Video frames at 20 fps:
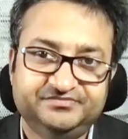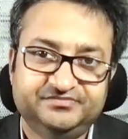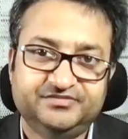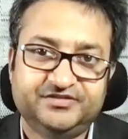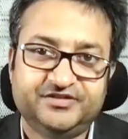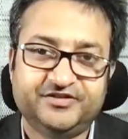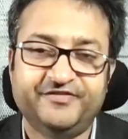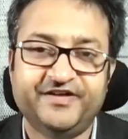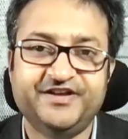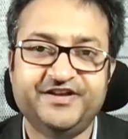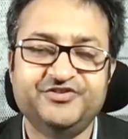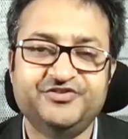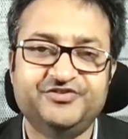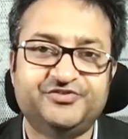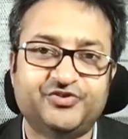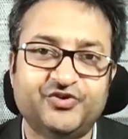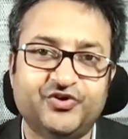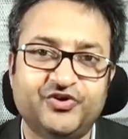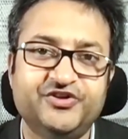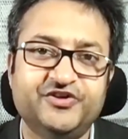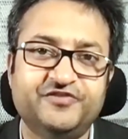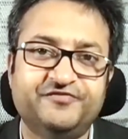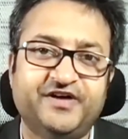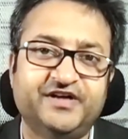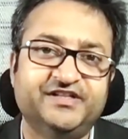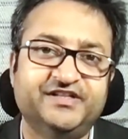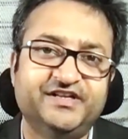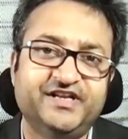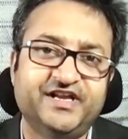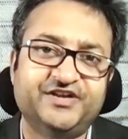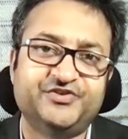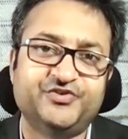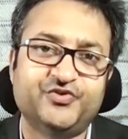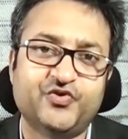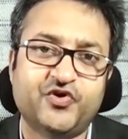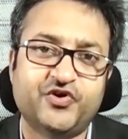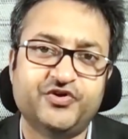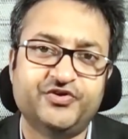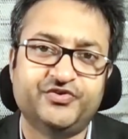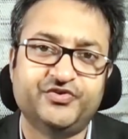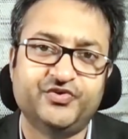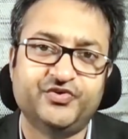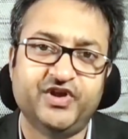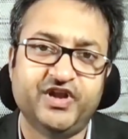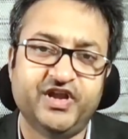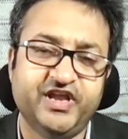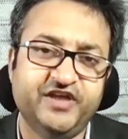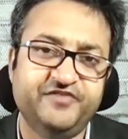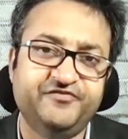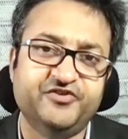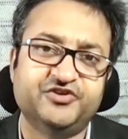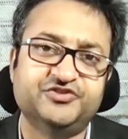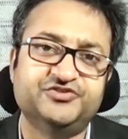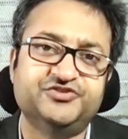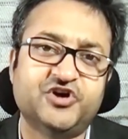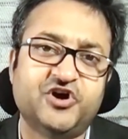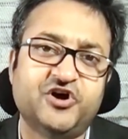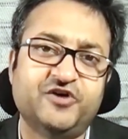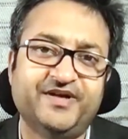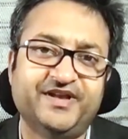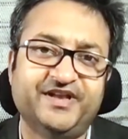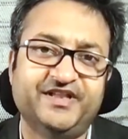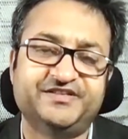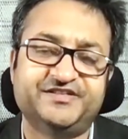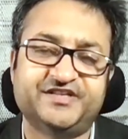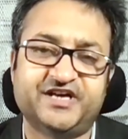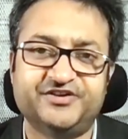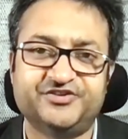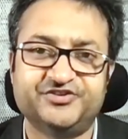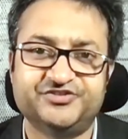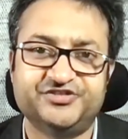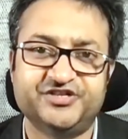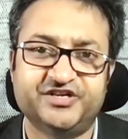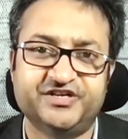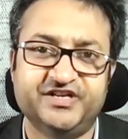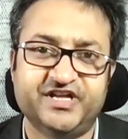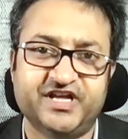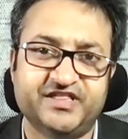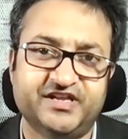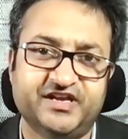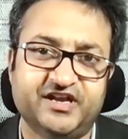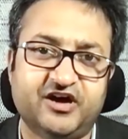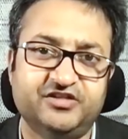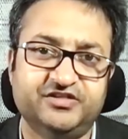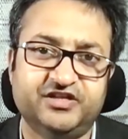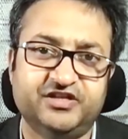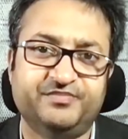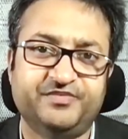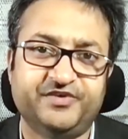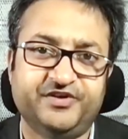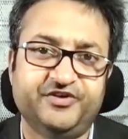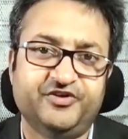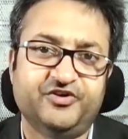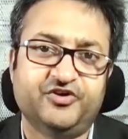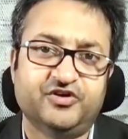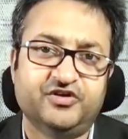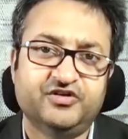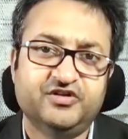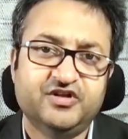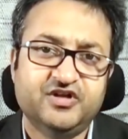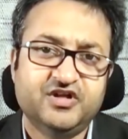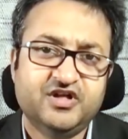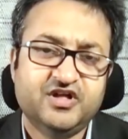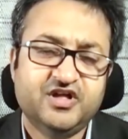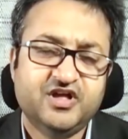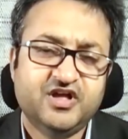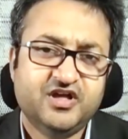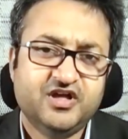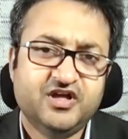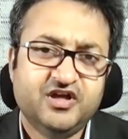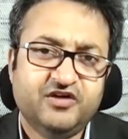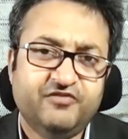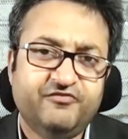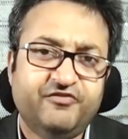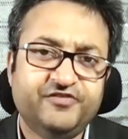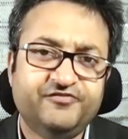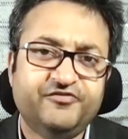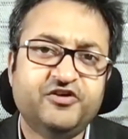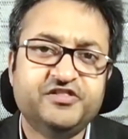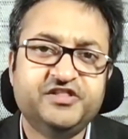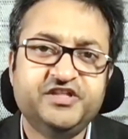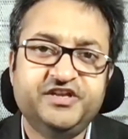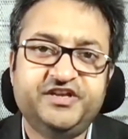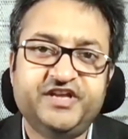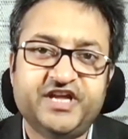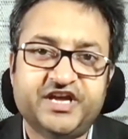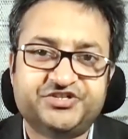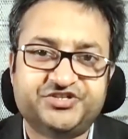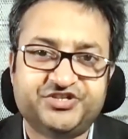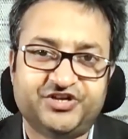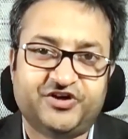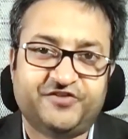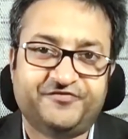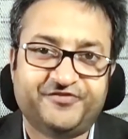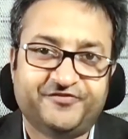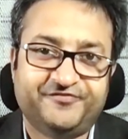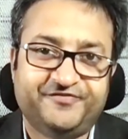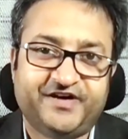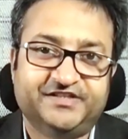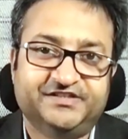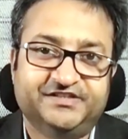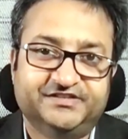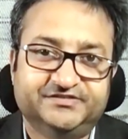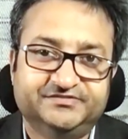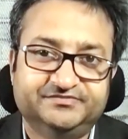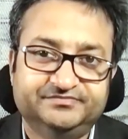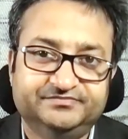So when you told your father that you want to leave your job and start your journey as an entrepreneur, what was the reaction of your father?